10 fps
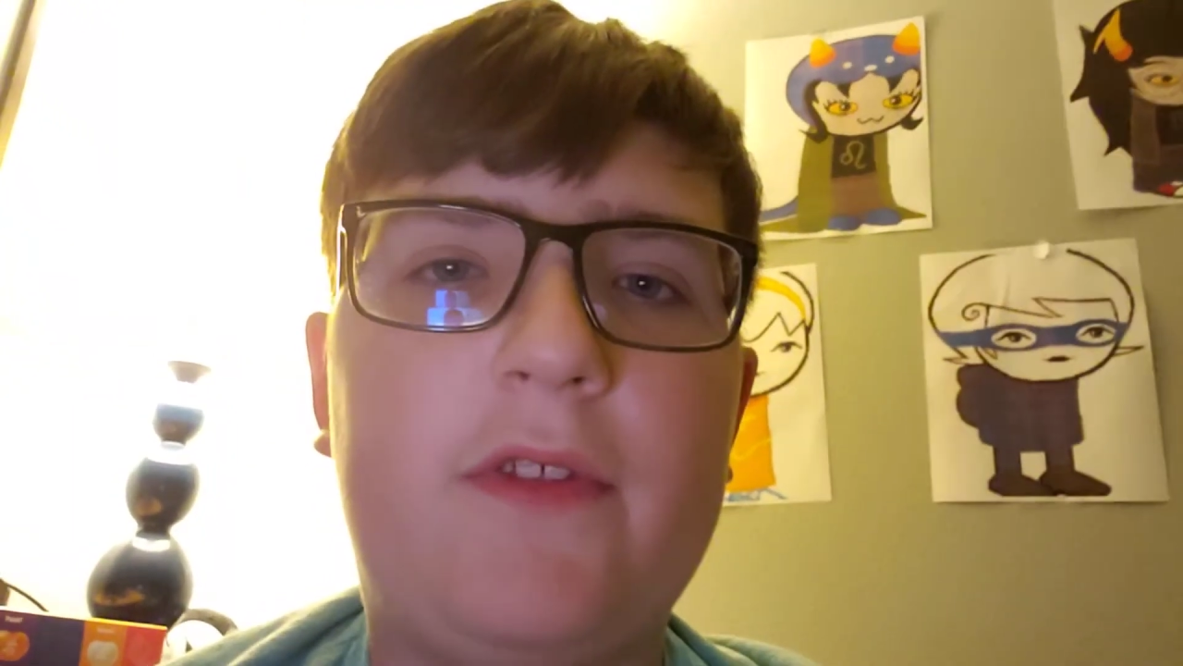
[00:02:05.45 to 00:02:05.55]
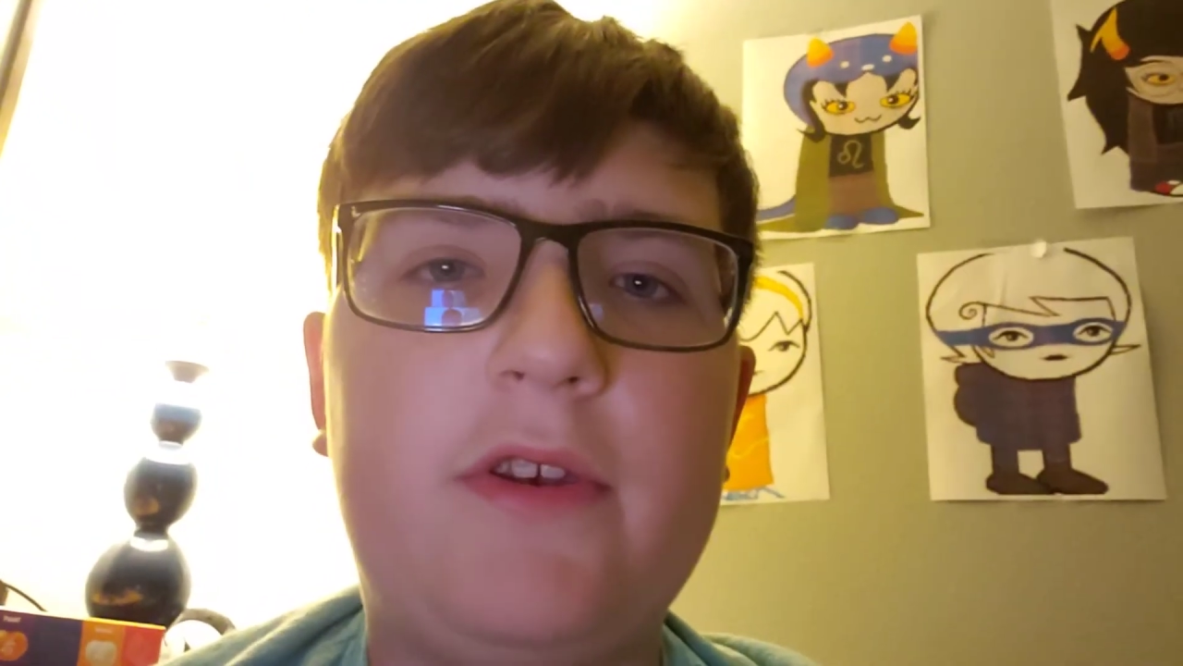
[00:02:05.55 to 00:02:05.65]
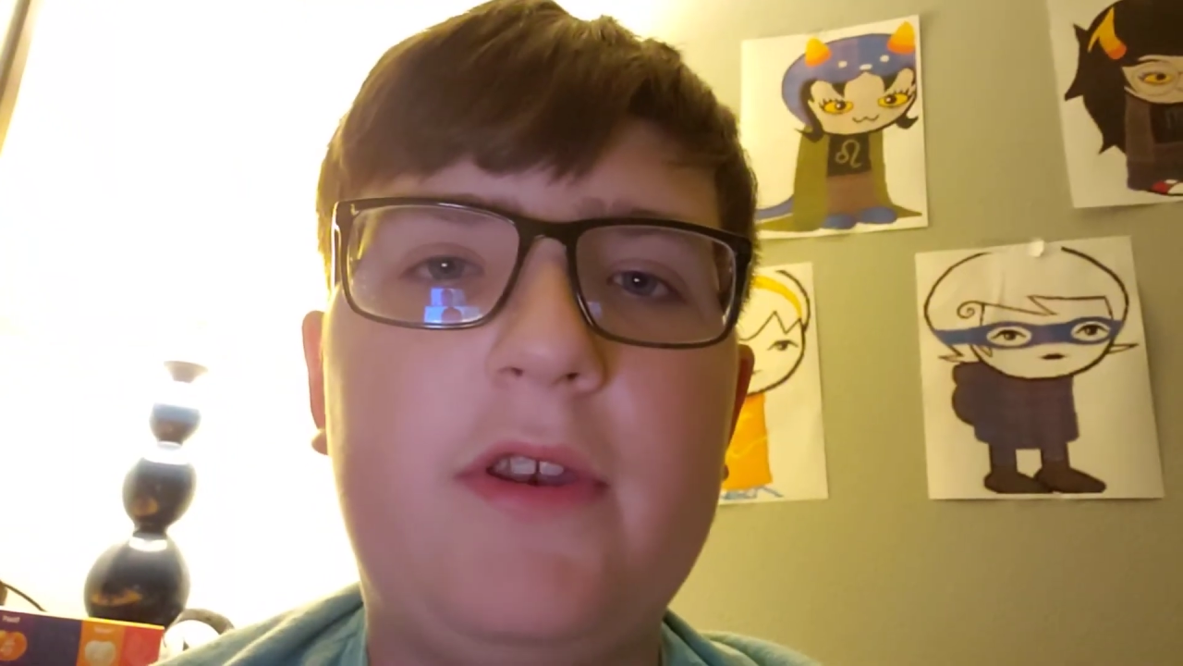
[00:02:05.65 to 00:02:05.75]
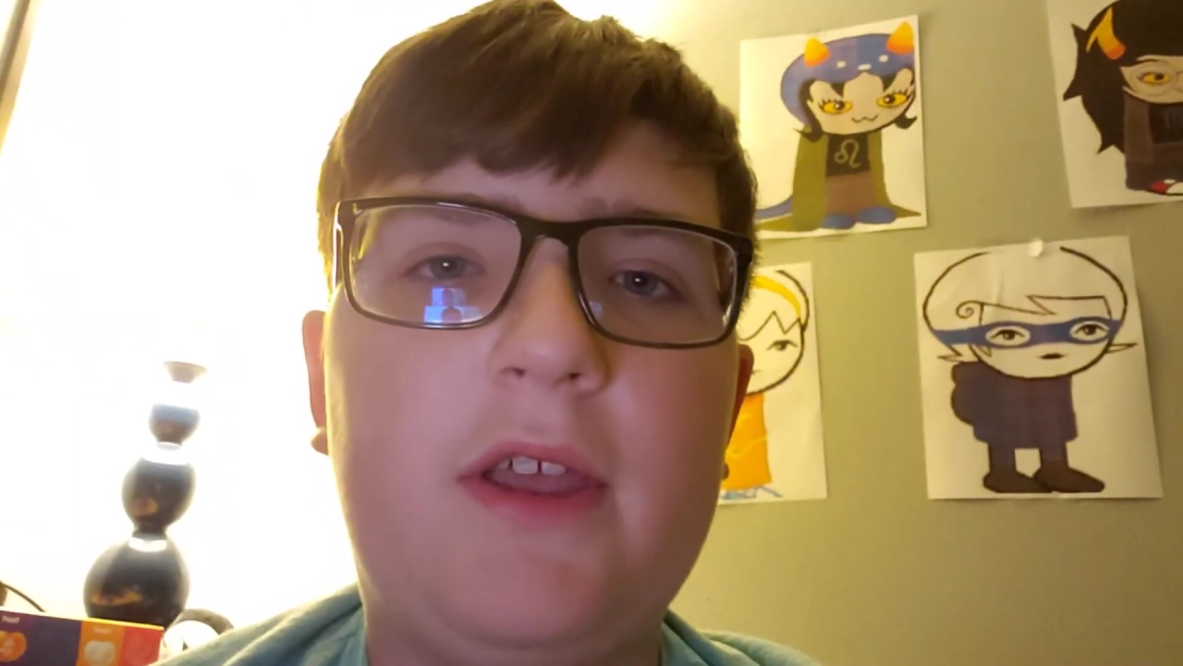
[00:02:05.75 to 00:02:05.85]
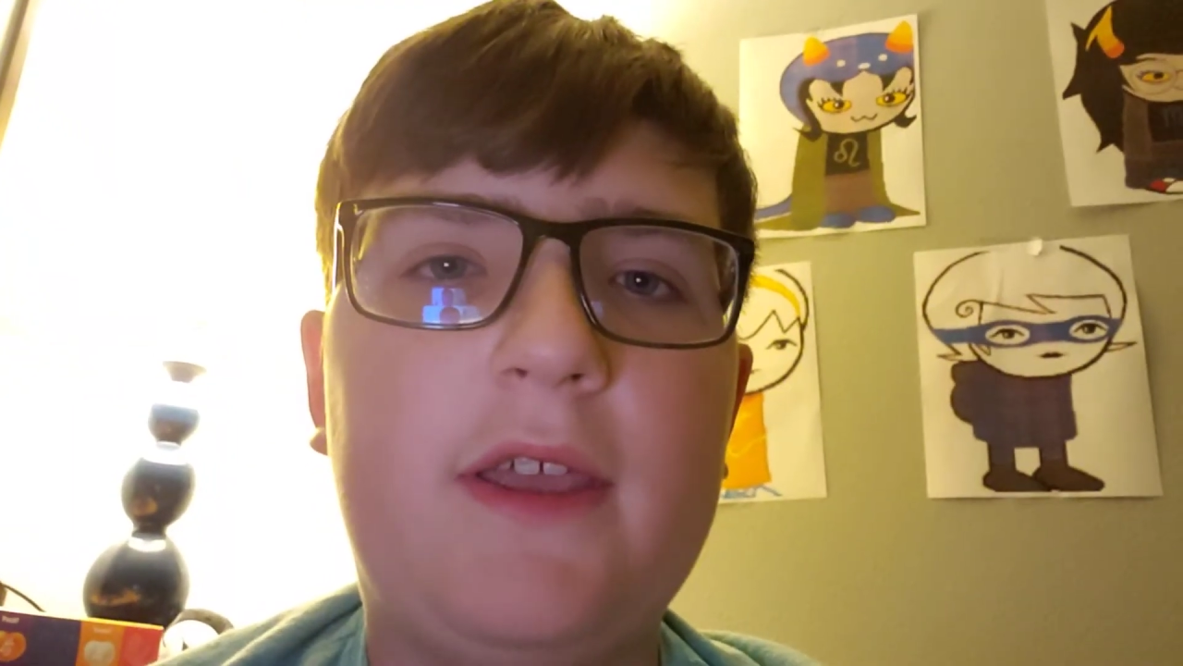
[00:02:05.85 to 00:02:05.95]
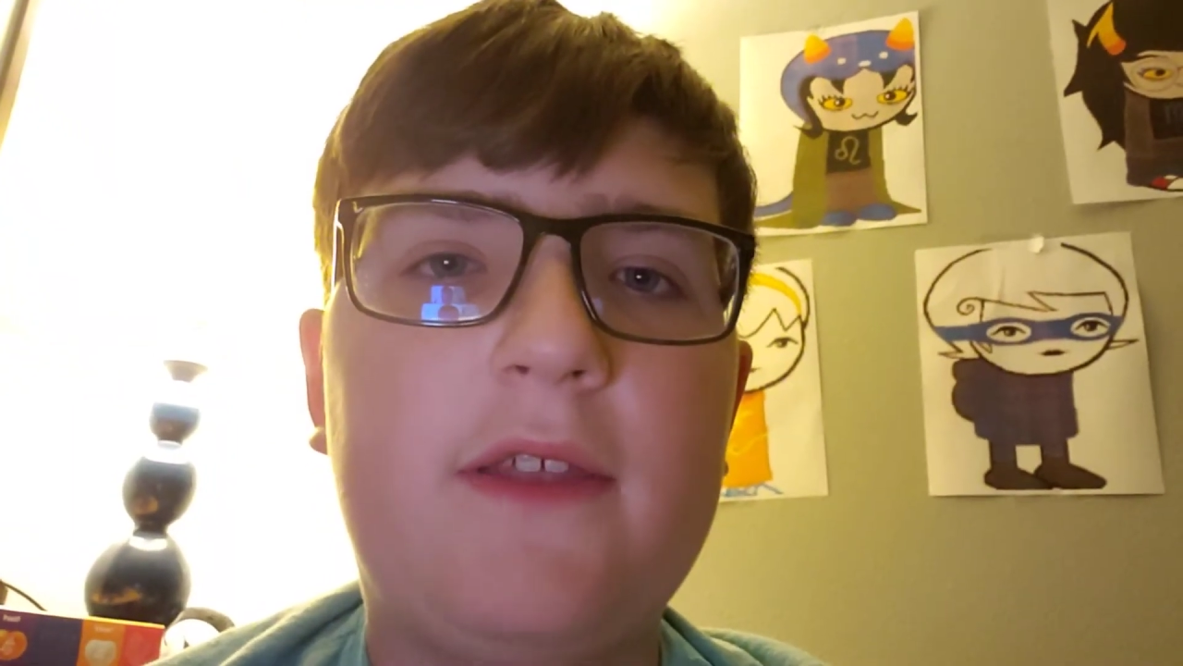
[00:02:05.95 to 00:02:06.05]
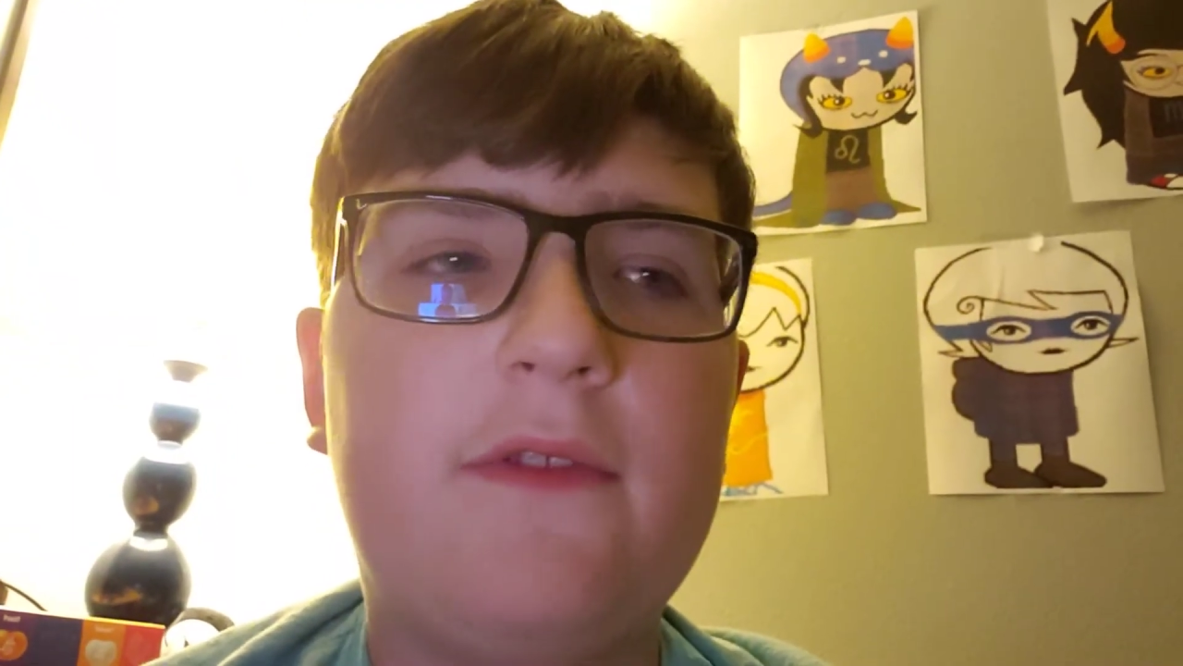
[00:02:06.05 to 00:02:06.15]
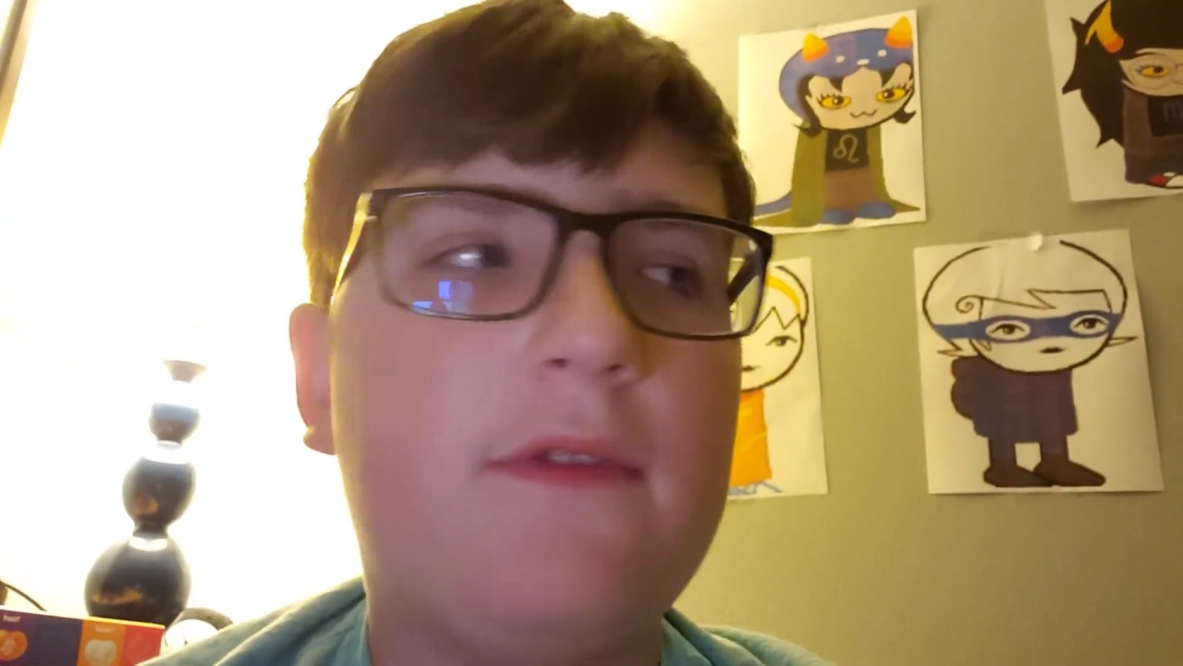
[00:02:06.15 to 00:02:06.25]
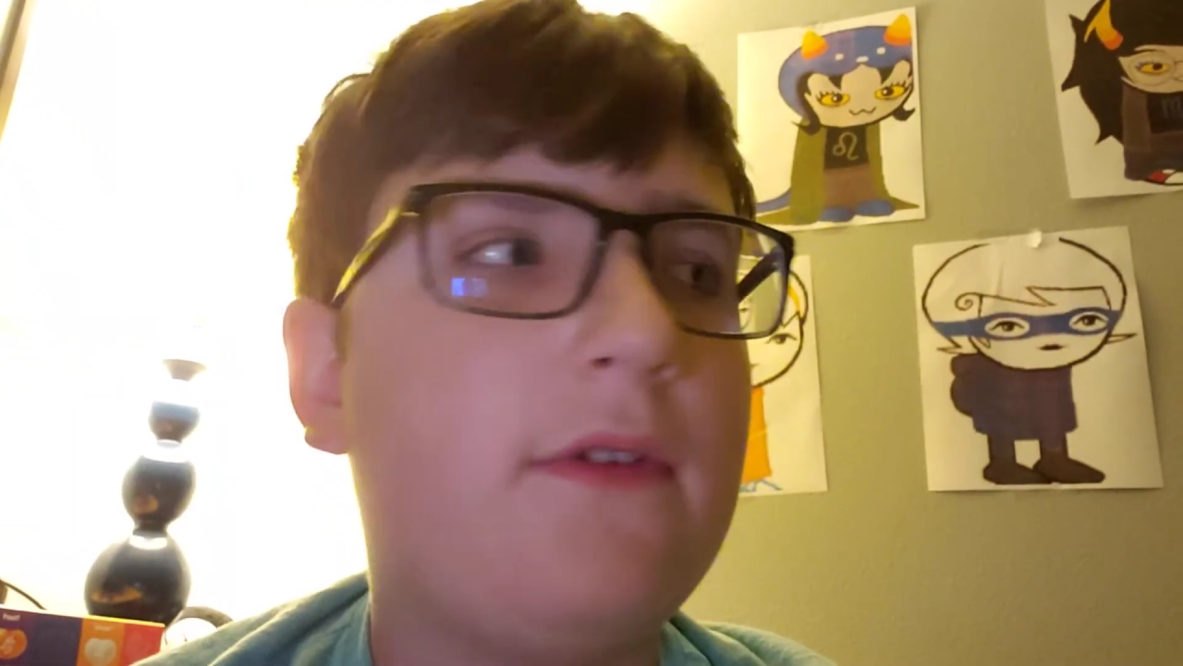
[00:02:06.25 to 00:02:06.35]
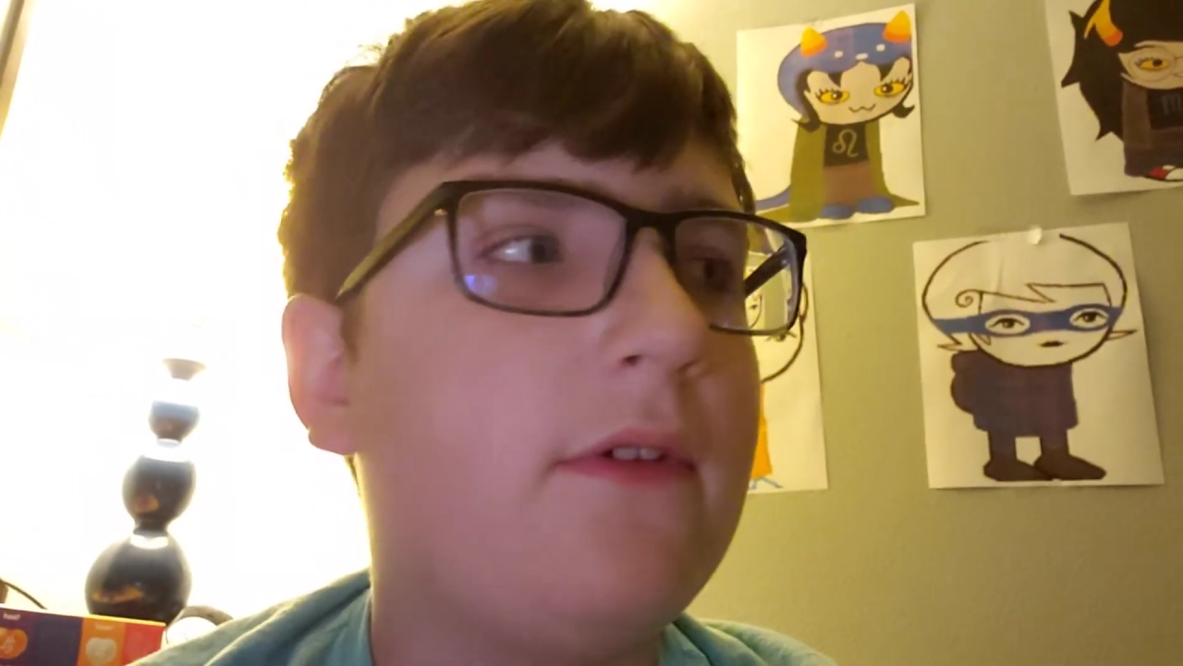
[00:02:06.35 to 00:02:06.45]
the
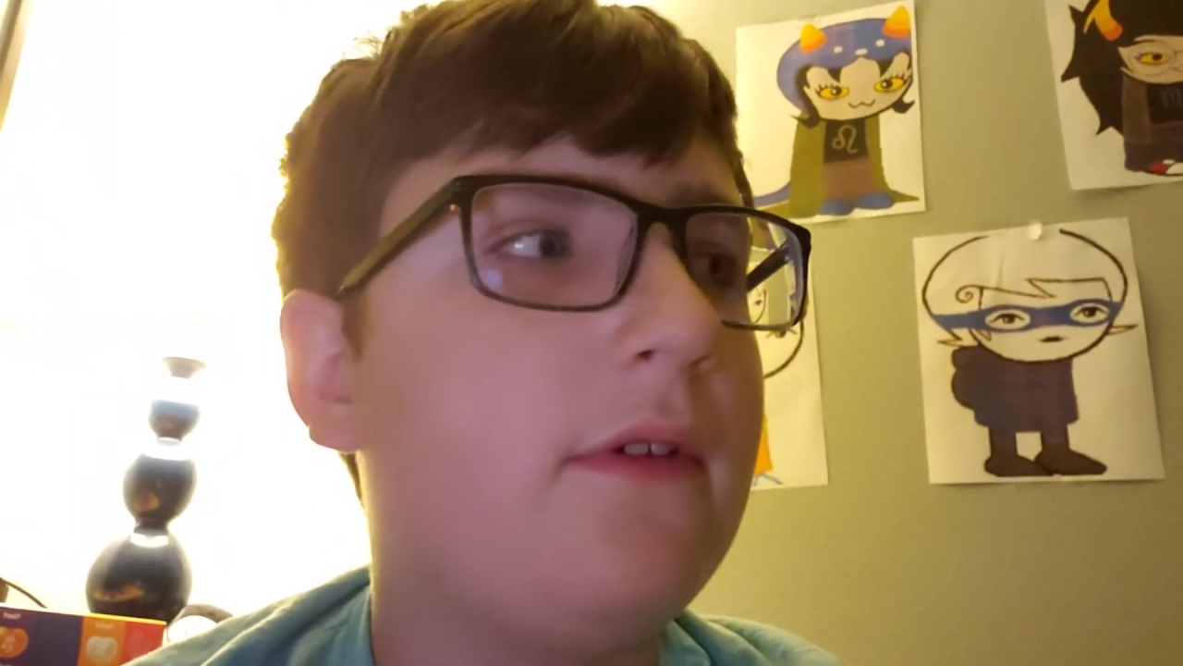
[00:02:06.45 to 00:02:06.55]
night.